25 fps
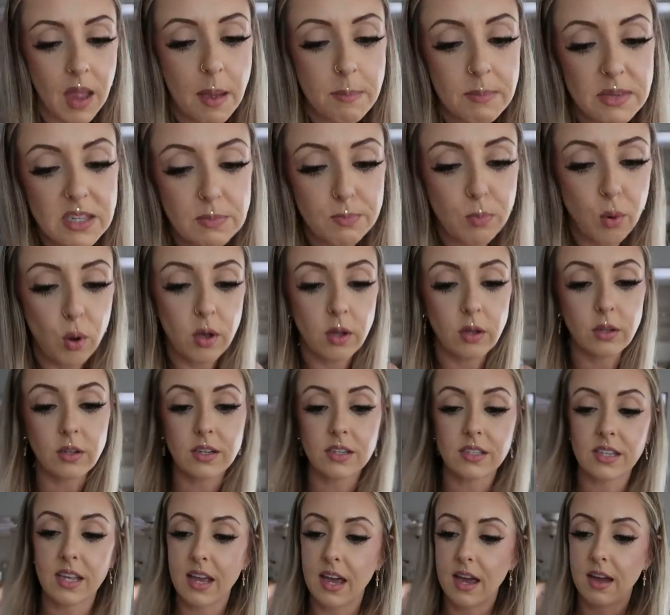I'm spoiled
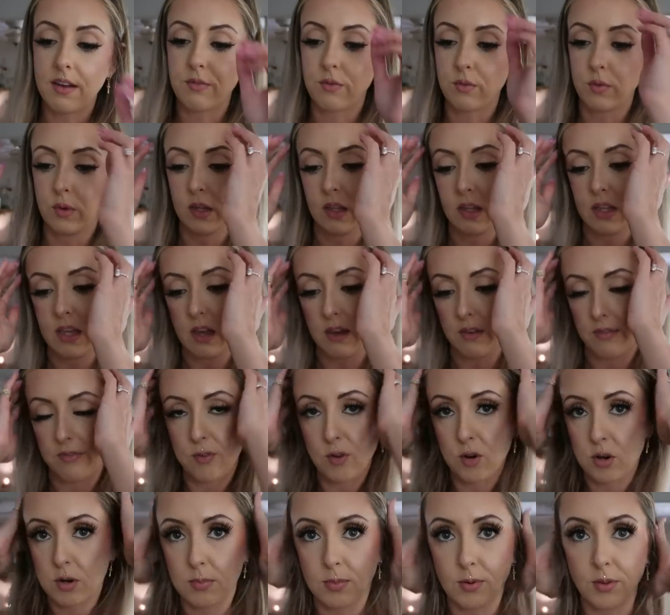because I have really
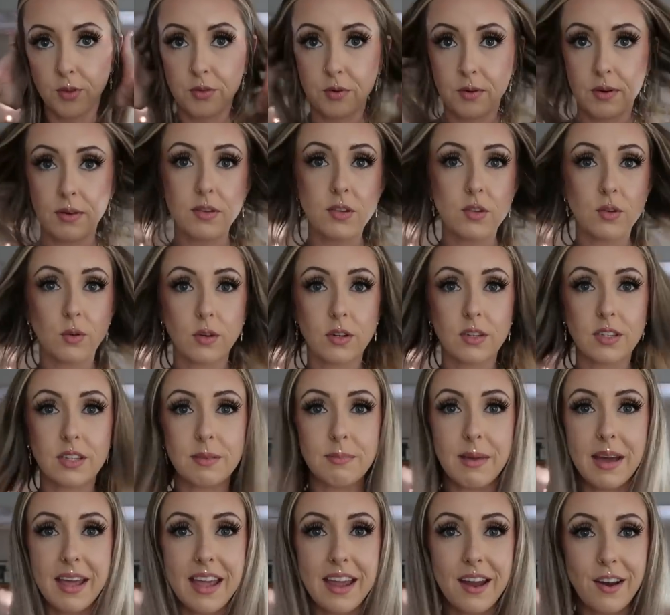affordable thrift stores
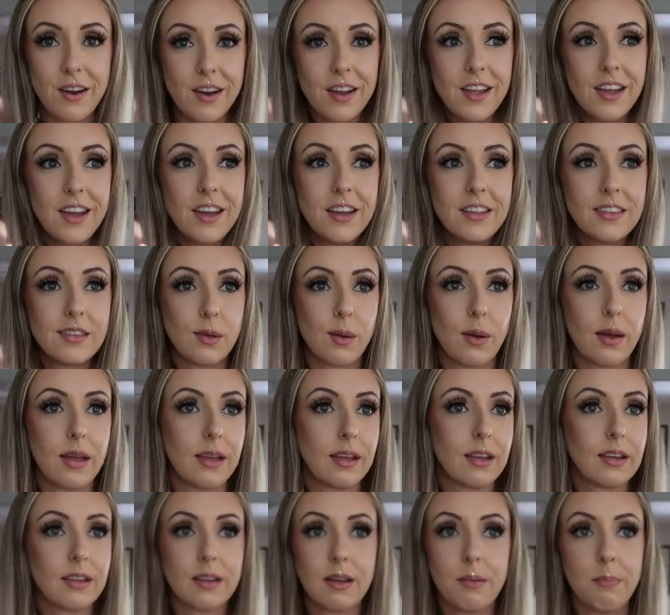in my area and so
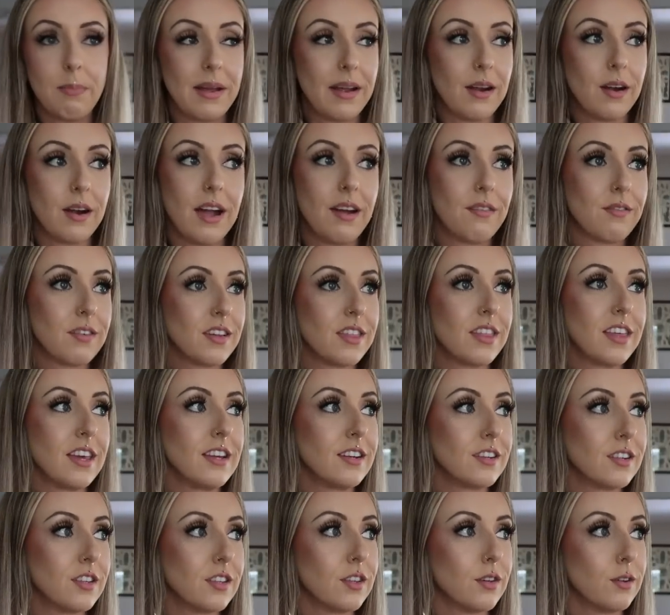I compare
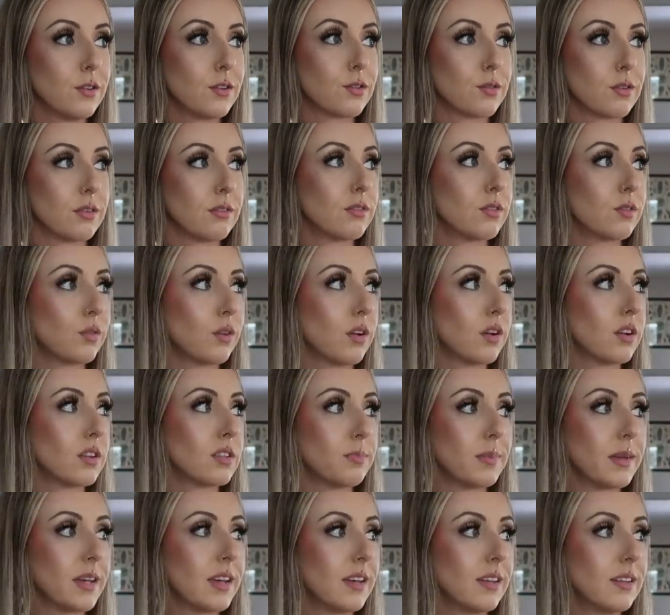everything to those thrift
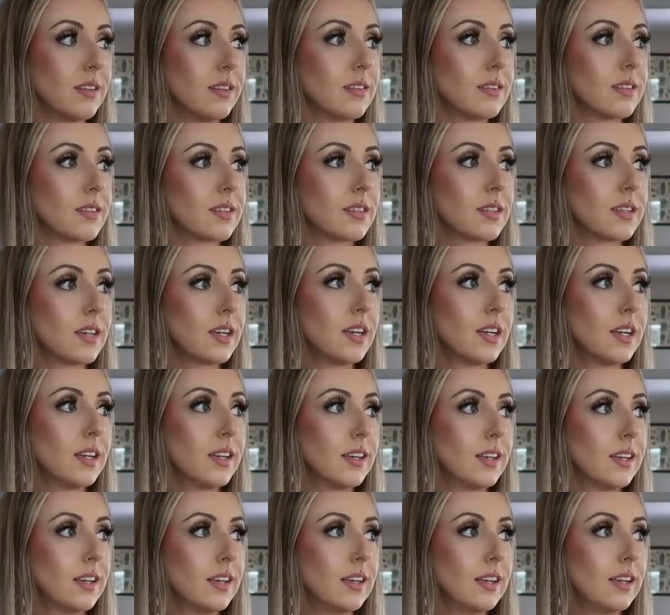stores because
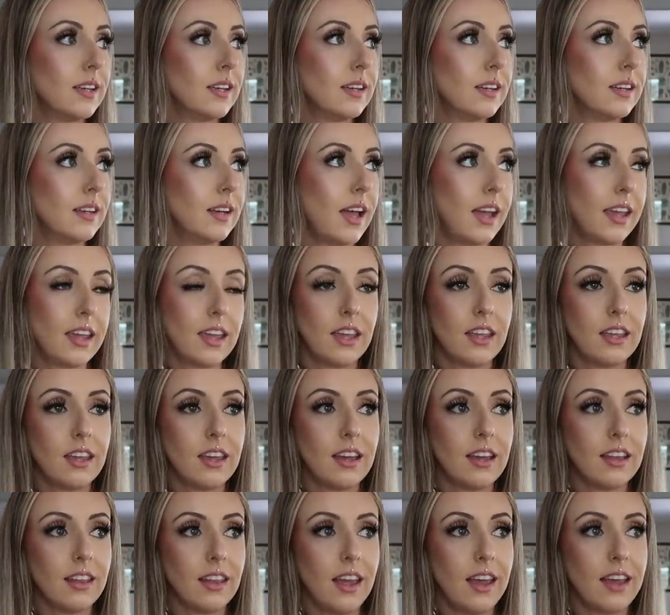I can
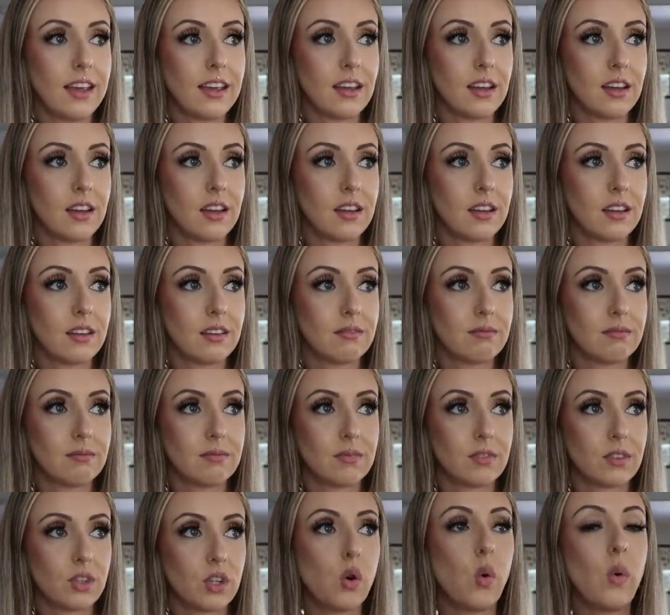get like
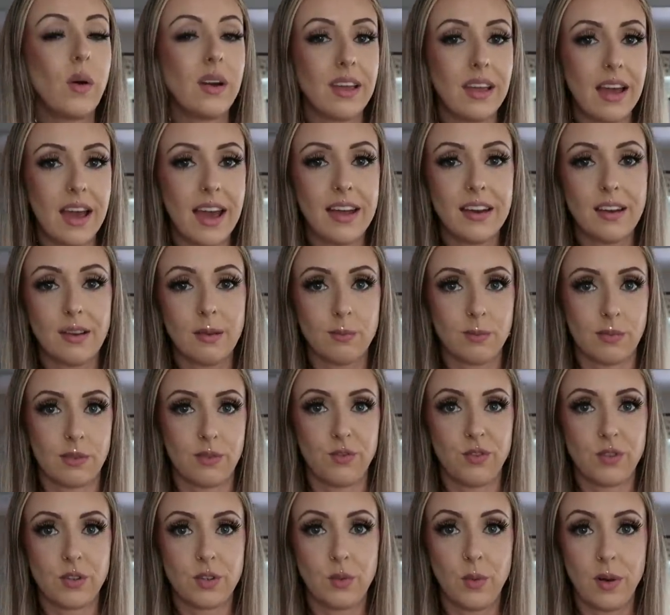20
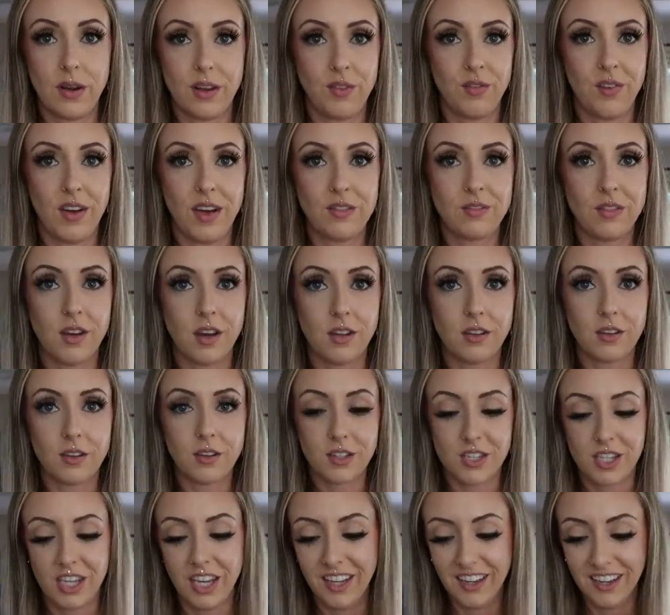items for
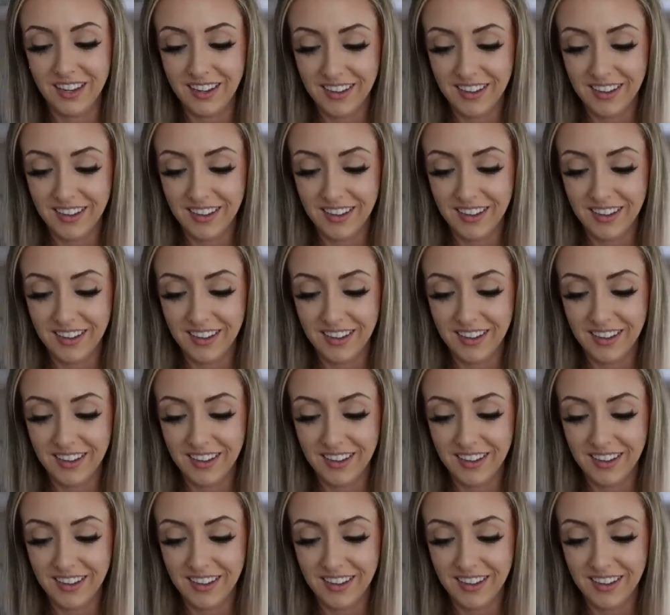$25.